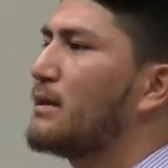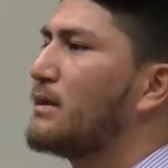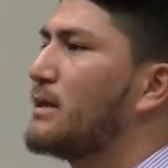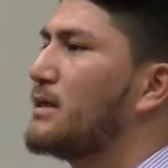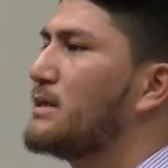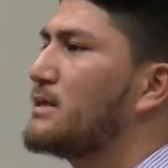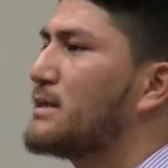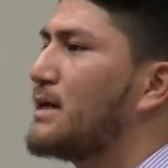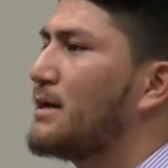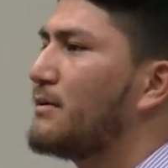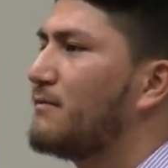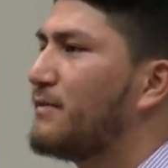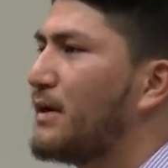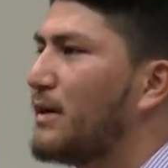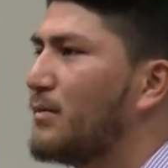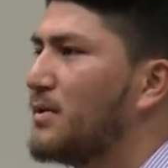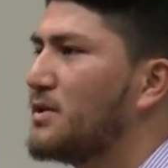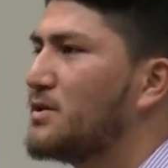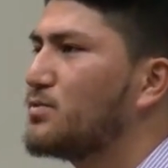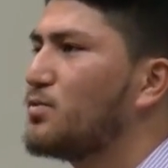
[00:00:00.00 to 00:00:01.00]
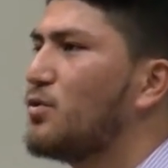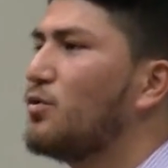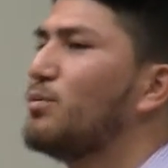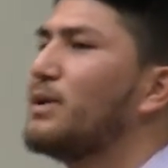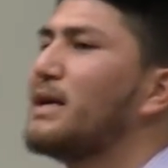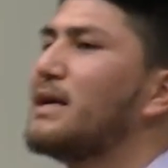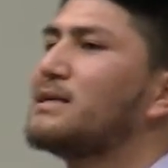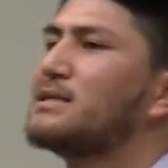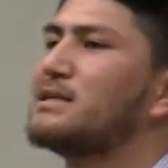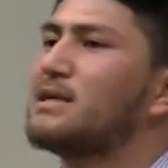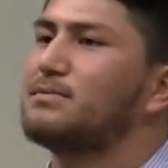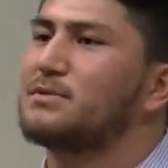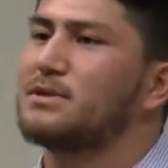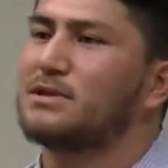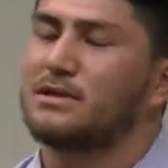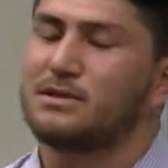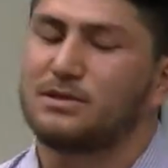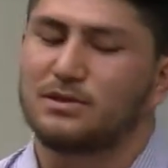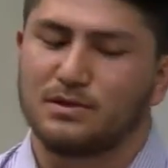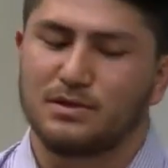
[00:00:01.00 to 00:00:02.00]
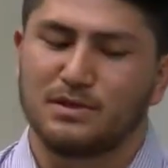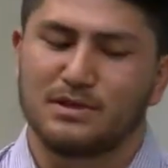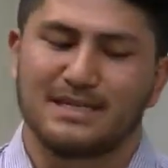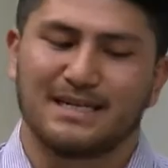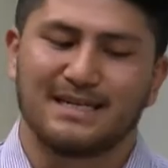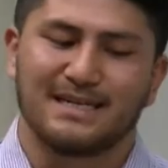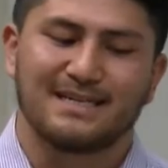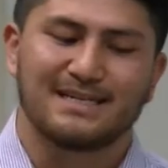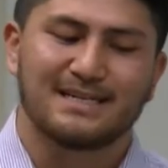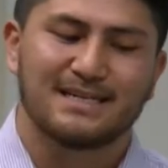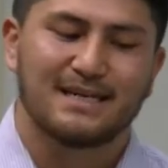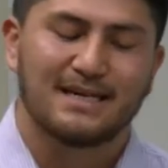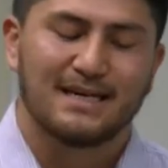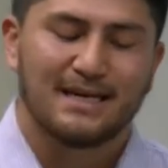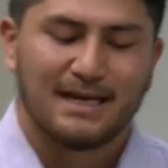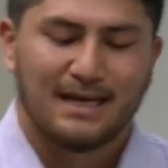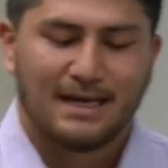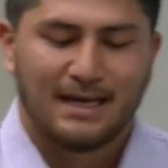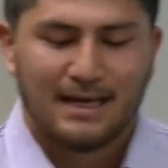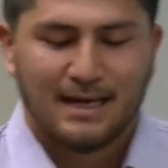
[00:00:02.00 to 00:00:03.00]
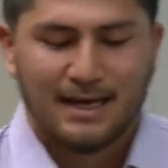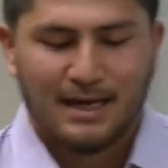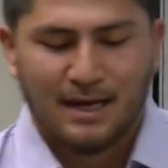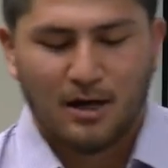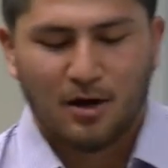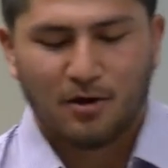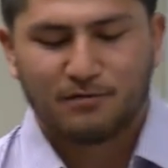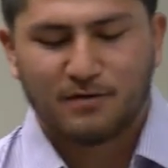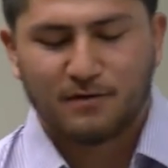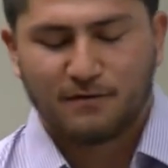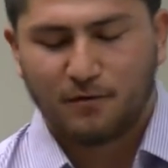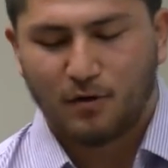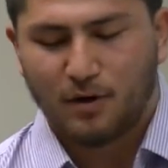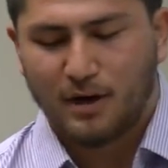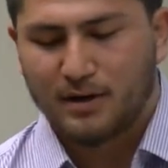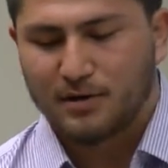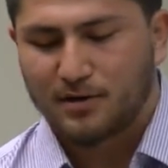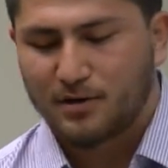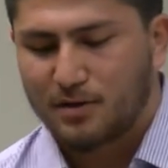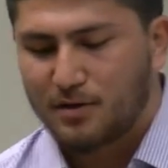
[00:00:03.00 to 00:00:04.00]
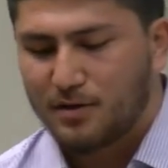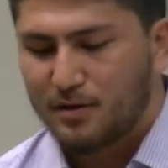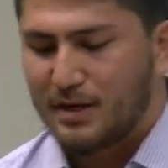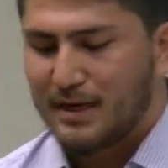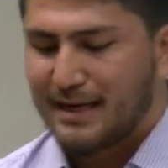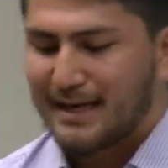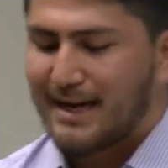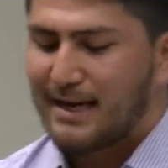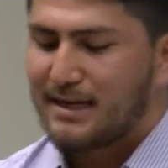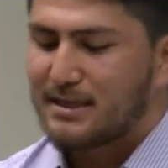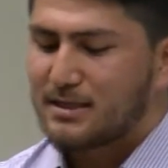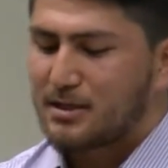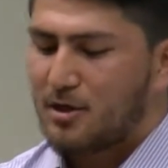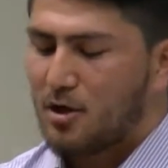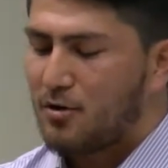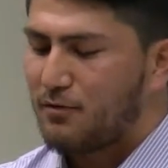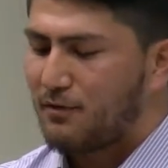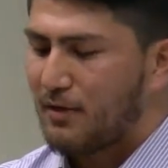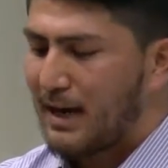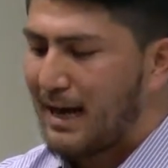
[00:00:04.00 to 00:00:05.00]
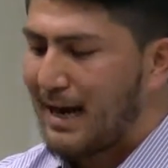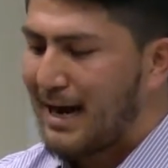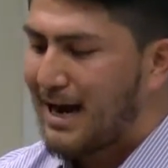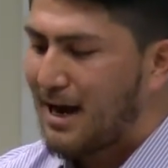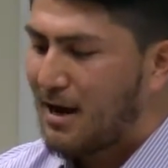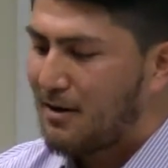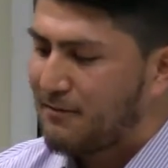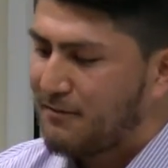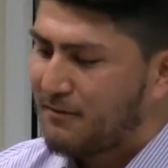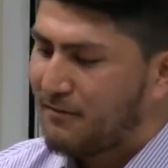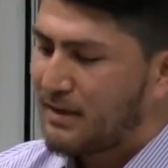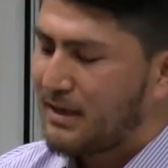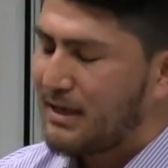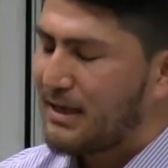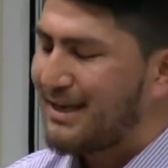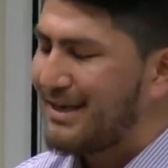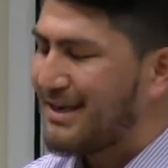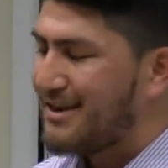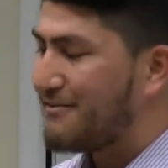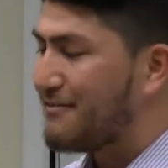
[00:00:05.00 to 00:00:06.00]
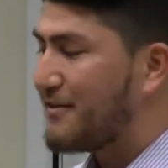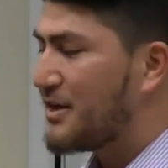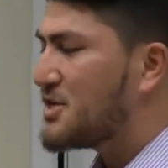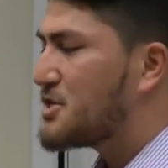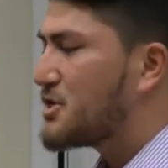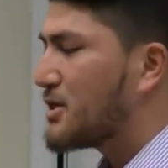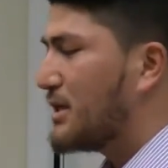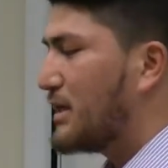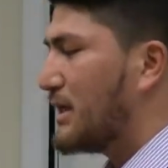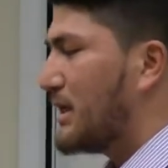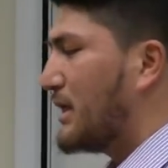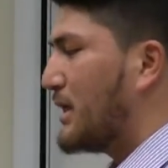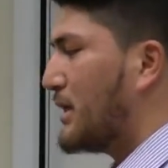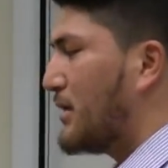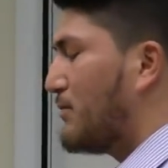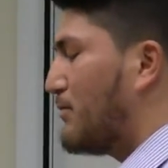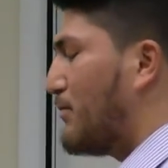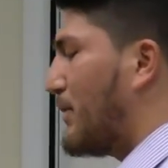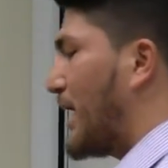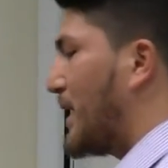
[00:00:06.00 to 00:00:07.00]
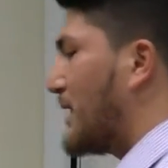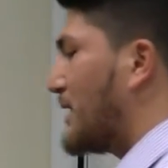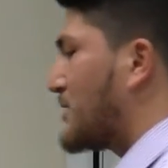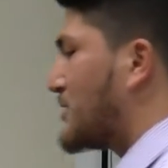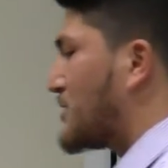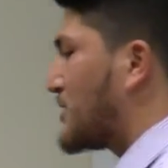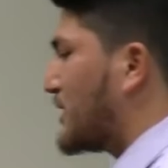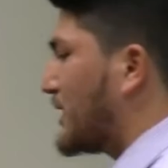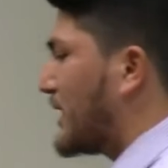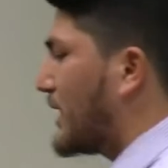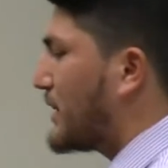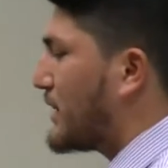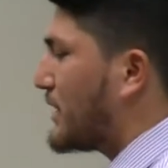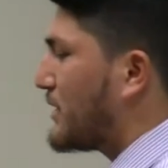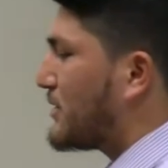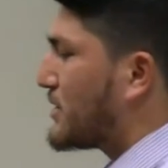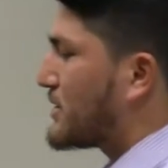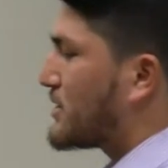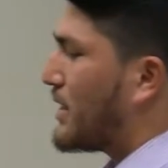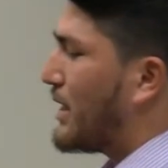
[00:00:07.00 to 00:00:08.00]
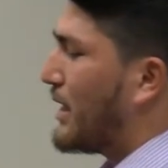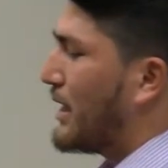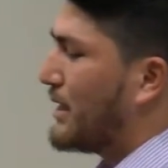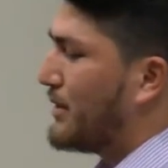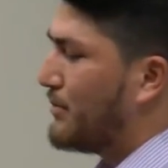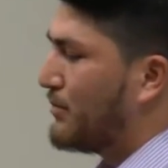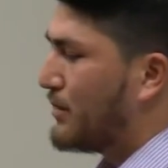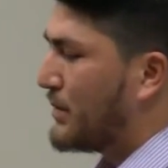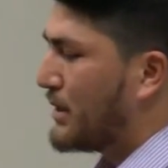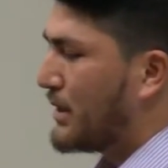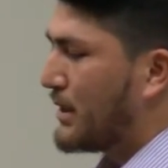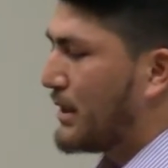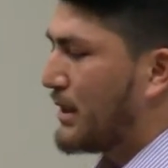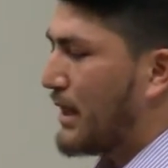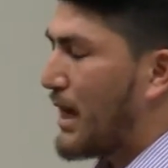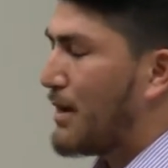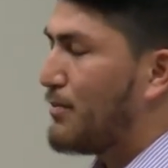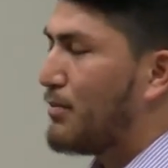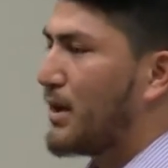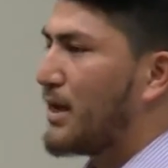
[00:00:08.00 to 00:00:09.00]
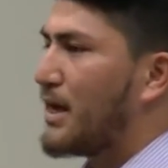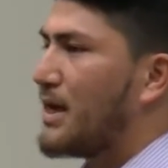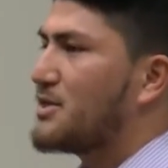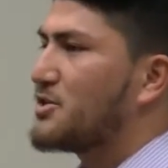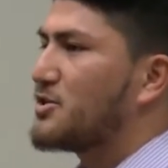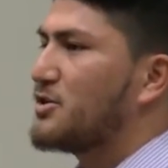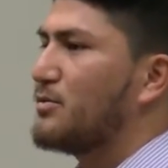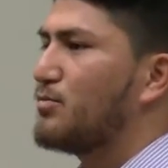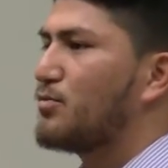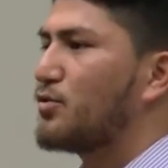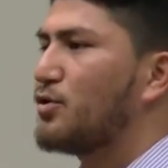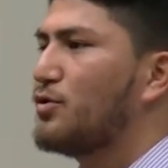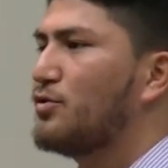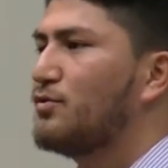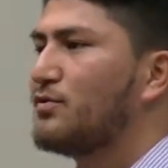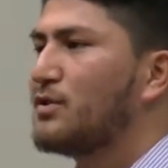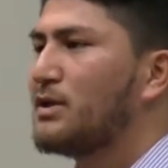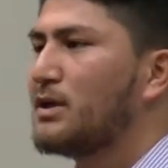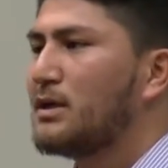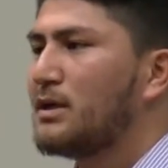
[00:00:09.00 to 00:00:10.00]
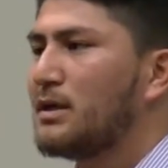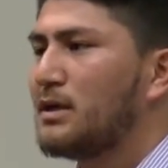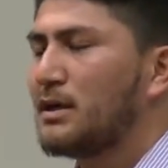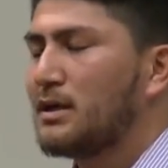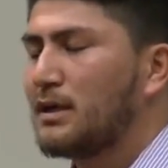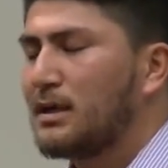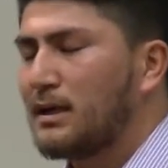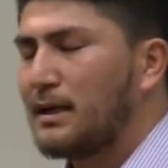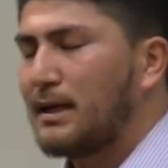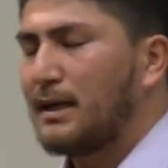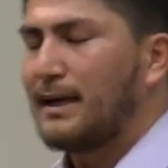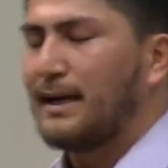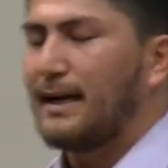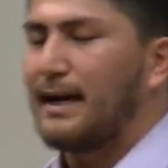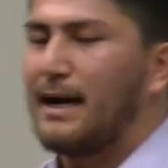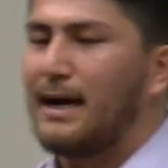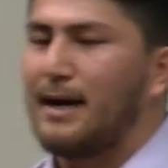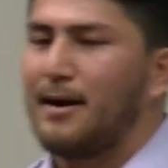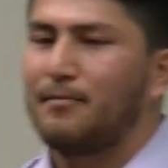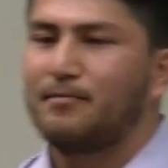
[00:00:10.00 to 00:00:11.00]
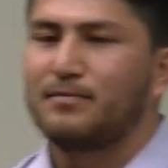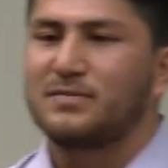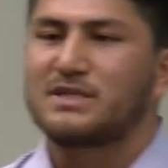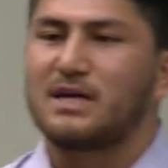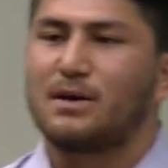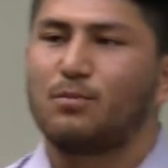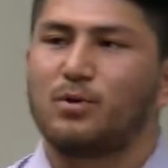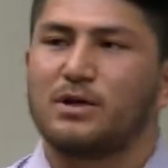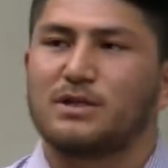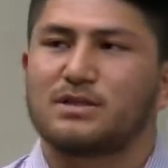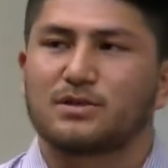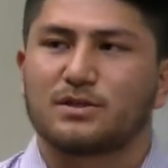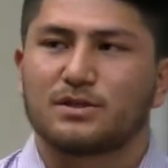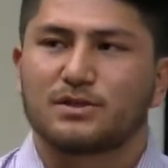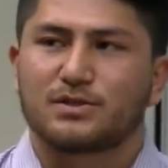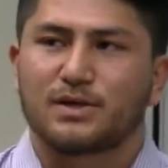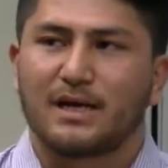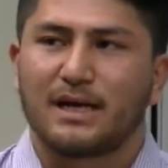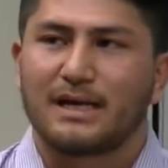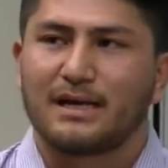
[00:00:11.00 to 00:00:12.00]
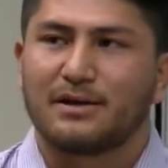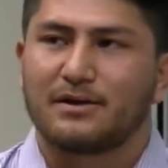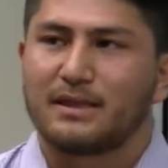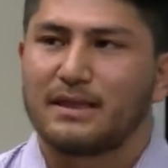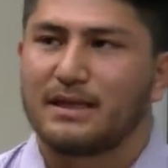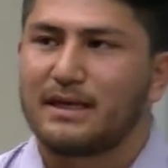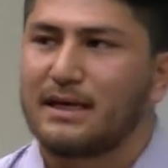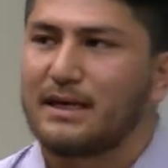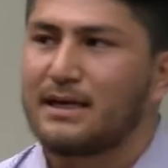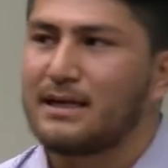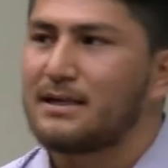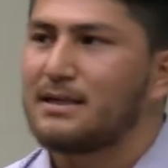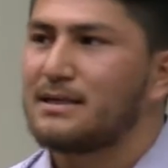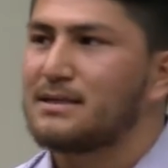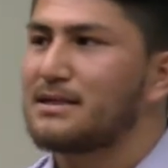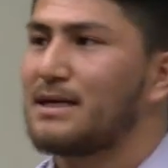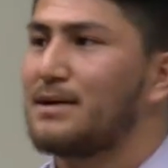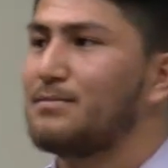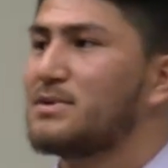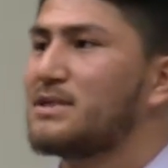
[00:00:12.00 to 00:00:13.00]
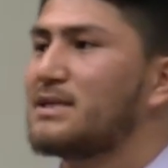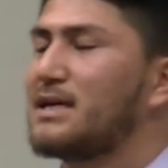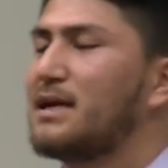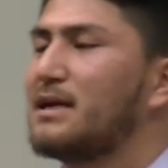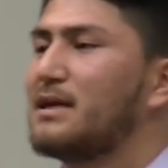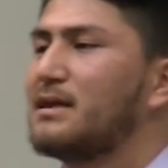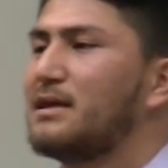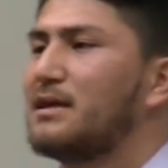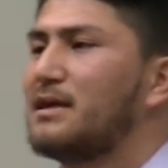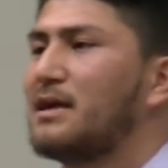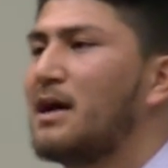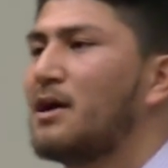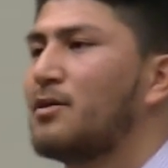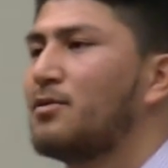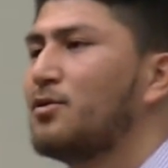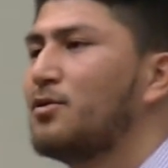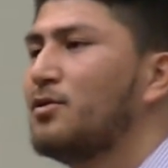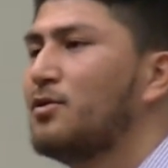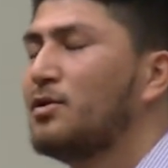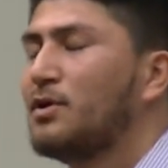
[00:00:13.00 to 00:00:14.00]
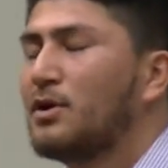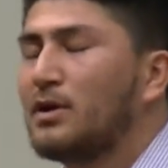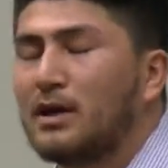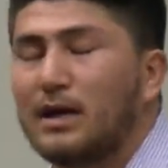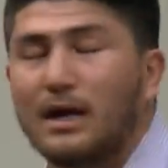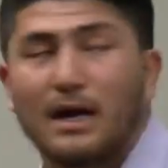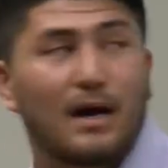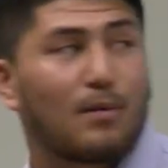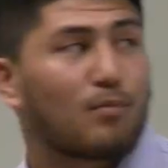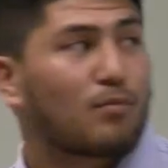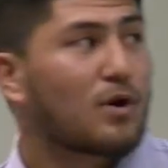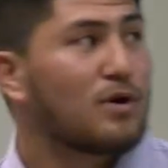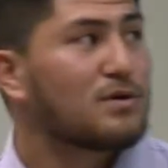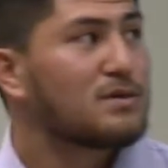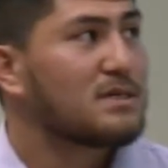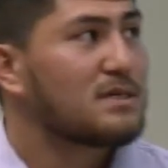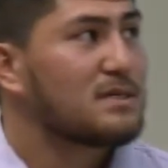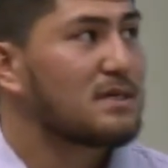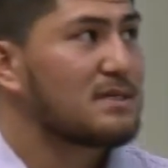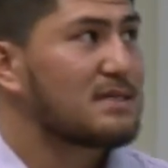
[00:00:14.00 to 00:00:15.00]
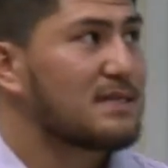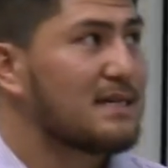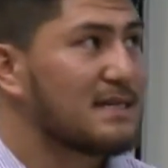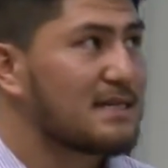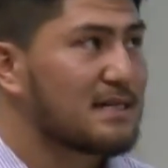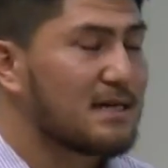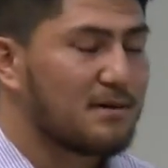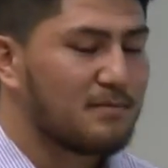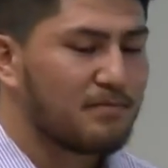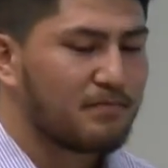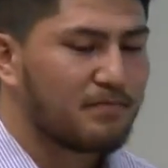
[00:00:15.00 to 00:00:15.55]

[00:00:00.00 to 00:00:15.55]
these young families will be accepted into New Zealand. Of the 438, over half eventually managed to get their asylum application approved. Some went to Australia in the end, some stayed at the Nauru processing centre,